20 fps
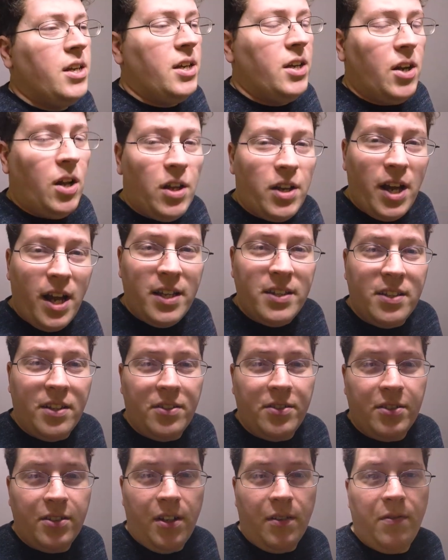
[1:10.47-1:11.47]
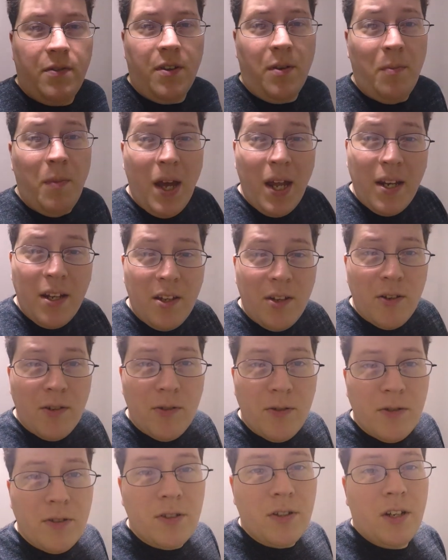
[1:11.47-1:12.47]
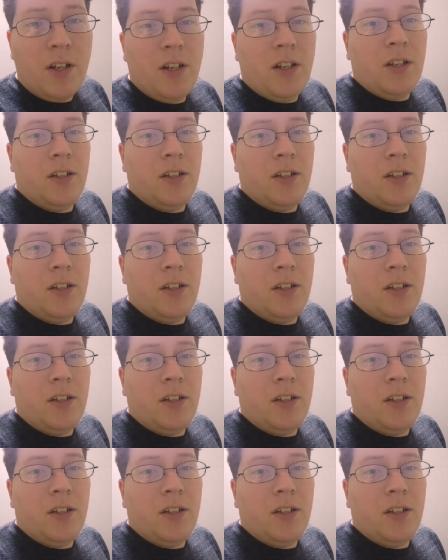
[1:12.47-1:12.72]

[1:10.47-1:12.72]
and all kinds of other stuff for the menus.